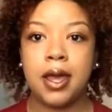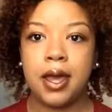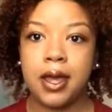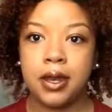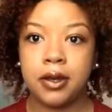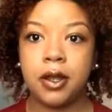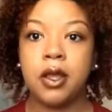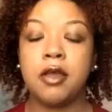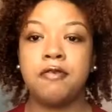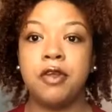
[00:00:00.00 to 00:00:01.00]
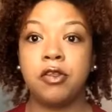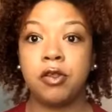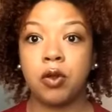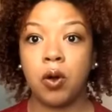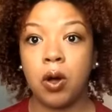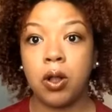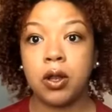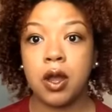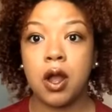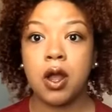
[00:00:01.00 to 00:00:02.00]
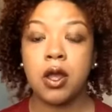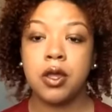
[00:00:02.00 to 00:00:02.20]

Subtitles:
And if it's colder,